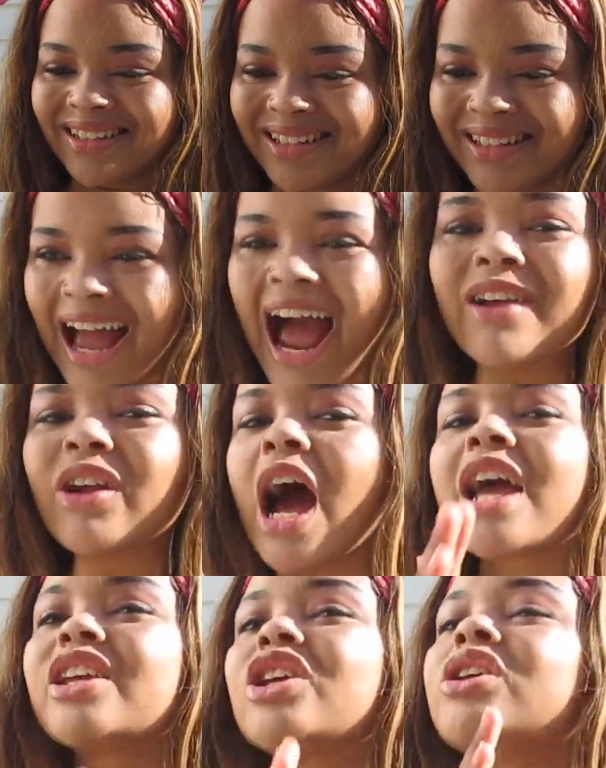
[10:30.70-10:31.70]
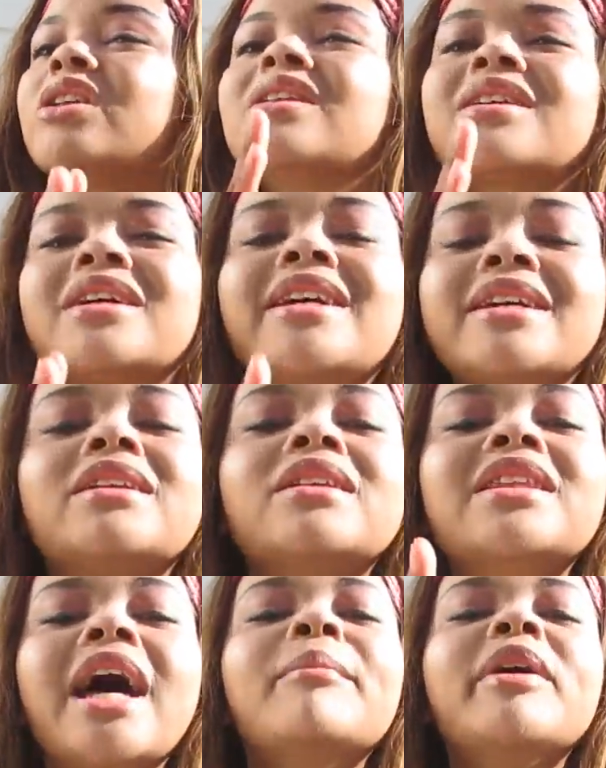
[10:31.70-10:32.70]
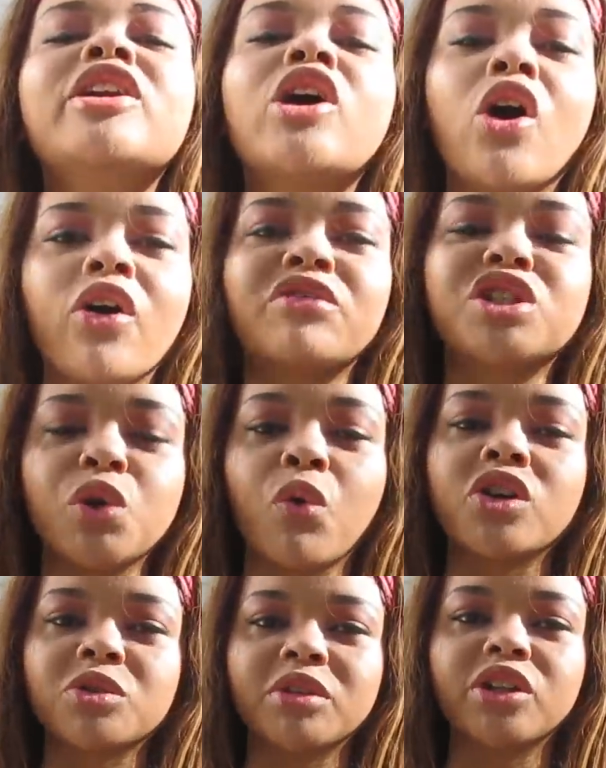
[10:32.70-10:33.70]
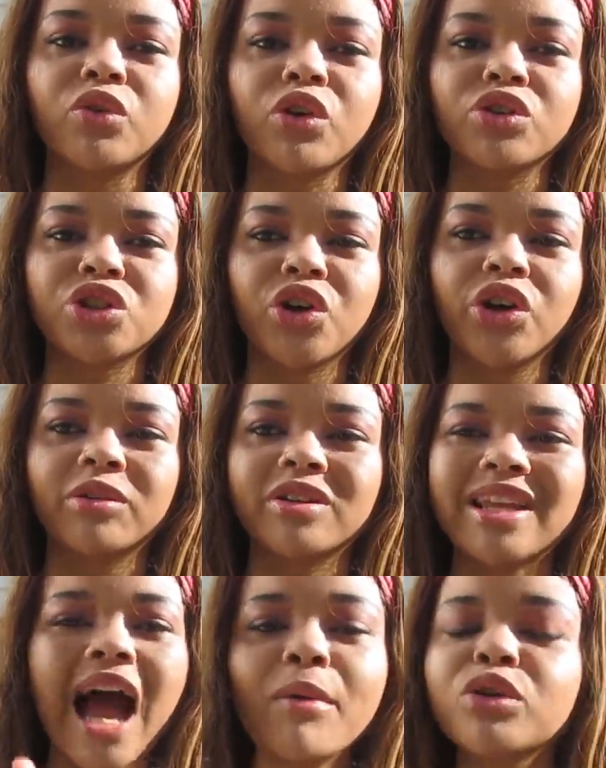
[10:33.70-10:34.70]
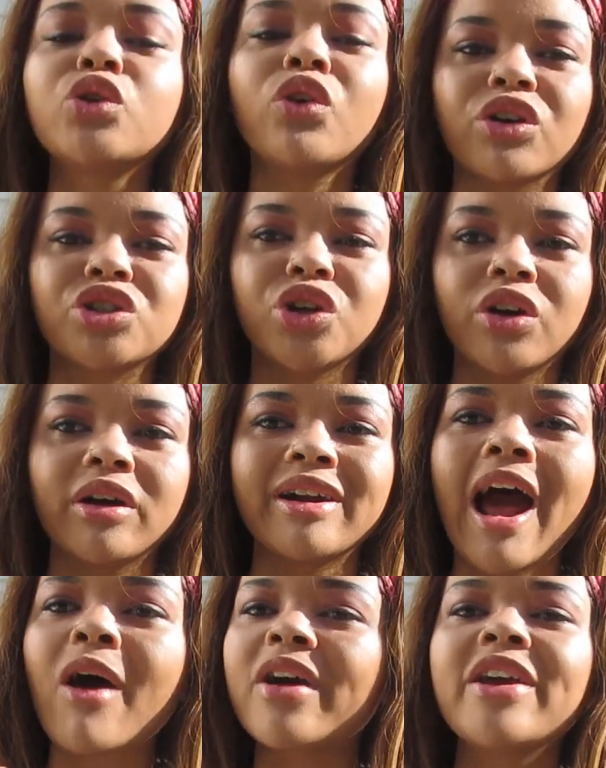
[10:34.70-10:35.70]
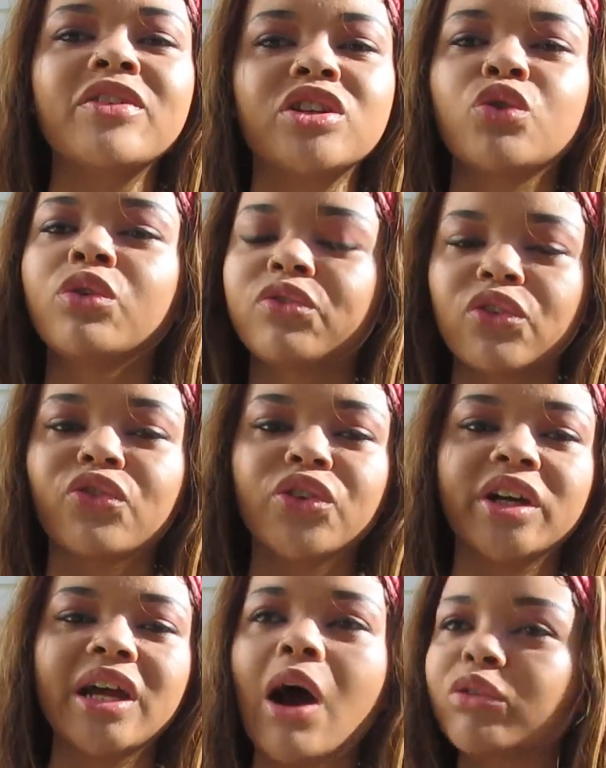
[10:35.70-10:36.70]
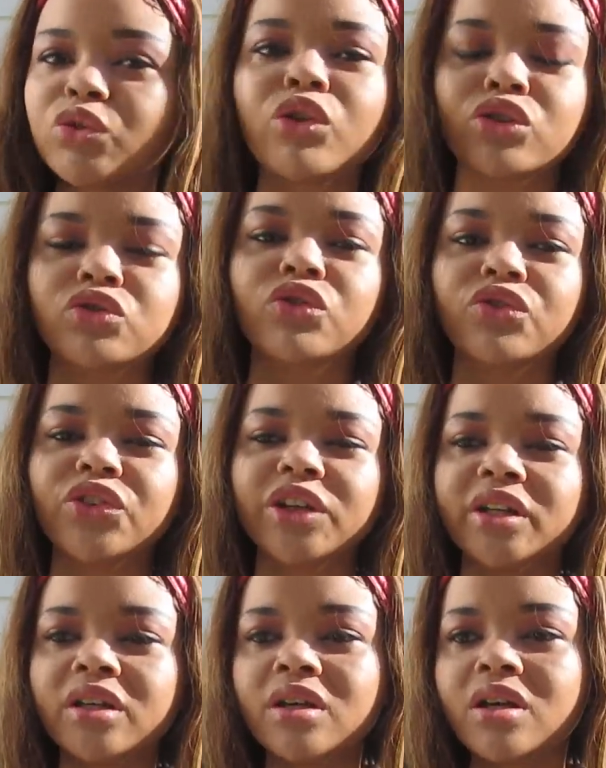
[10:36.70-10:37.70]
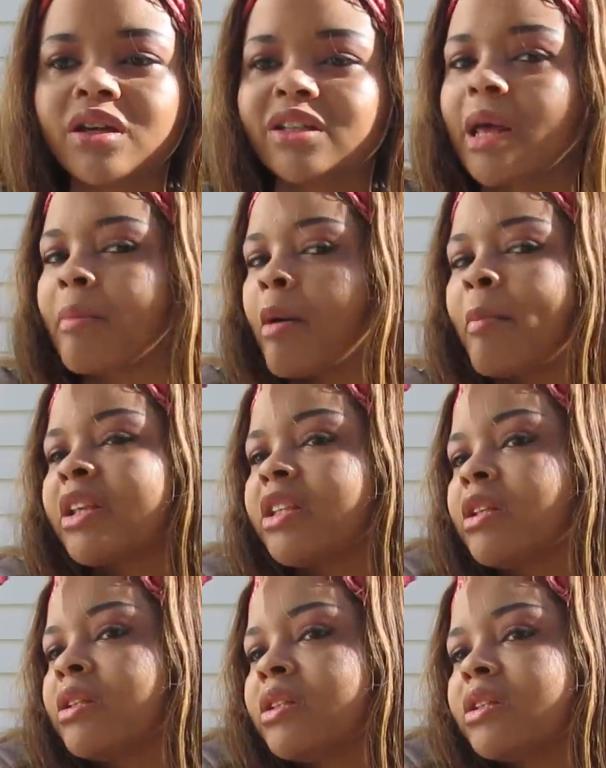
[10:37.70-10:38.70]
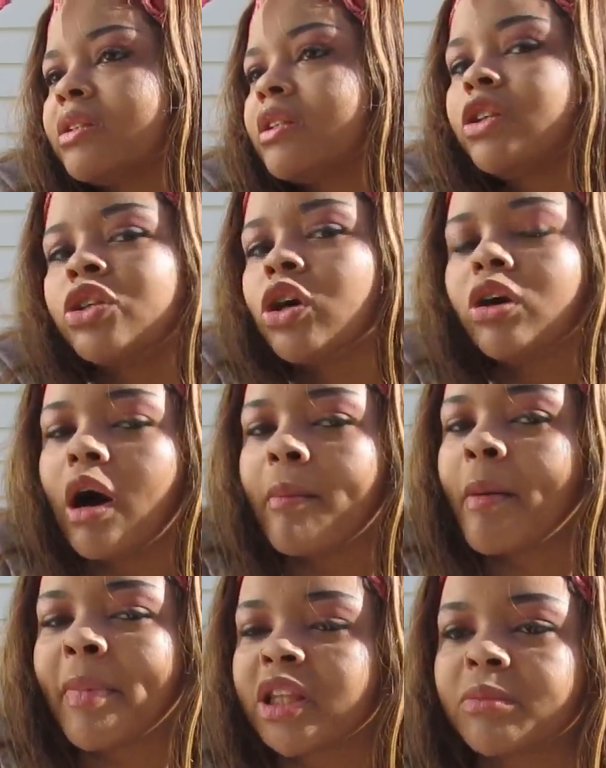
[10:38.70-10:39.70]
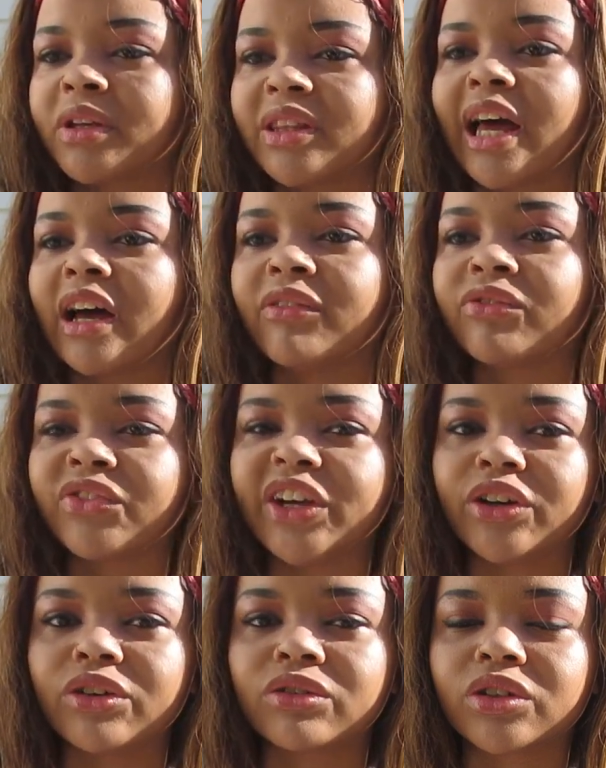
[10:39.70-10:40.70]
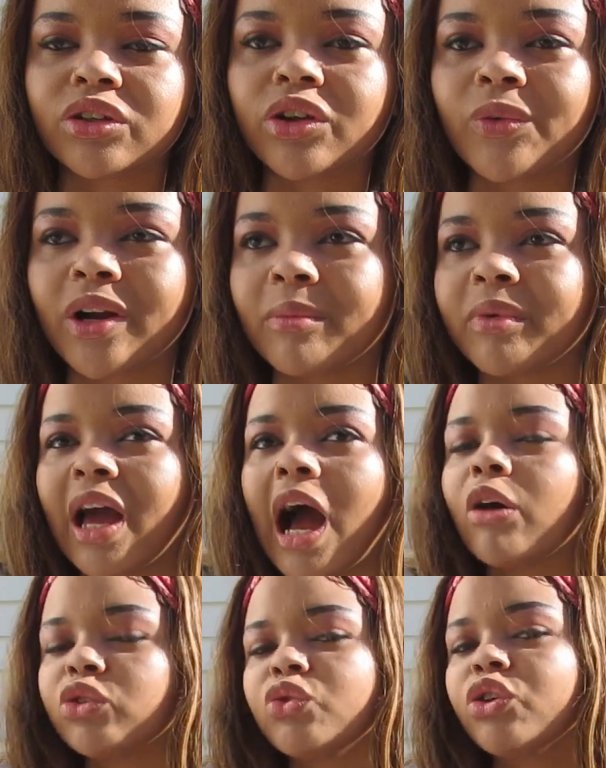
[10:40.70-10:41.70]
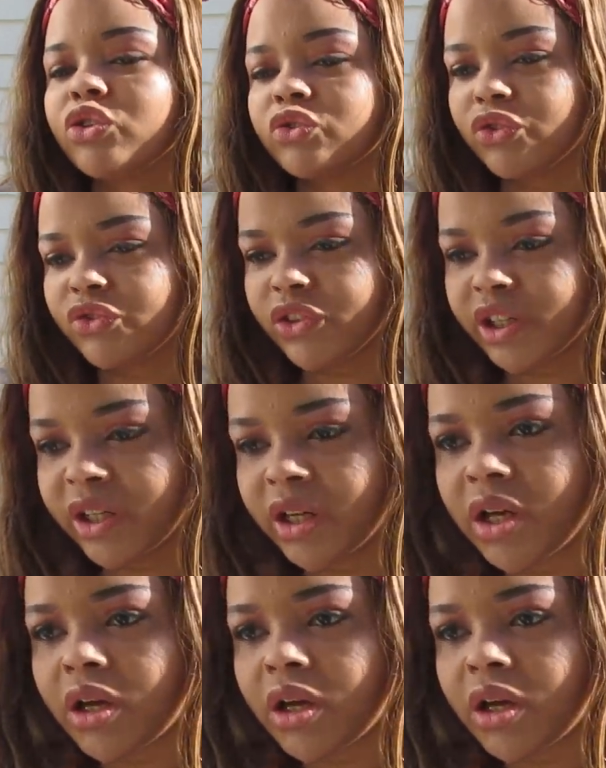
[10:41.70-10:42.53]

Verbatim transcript: I let me know if she wants me to do her chart, cause I will do her chart, and I'll even do it for free. I'll do hers for free, cause I'm not about to you know, I'm about to be that unfair. You know what I mean? I'll do hers for free.